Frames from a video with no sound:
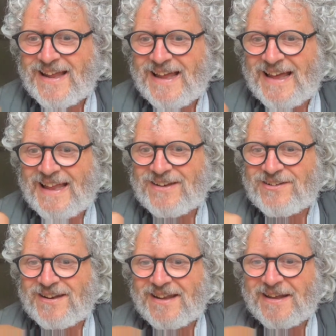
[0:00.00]

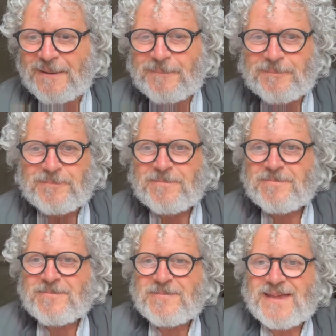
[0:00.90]
And
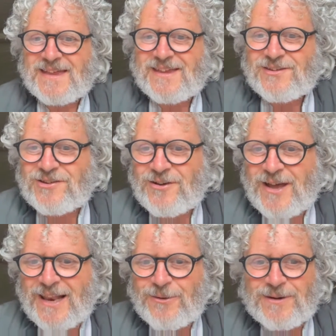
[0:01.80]
so
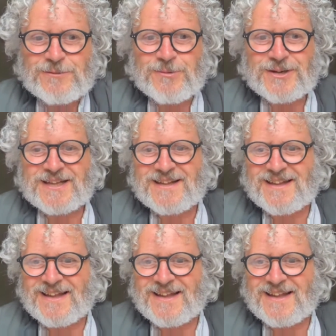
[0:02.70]
hello everybody,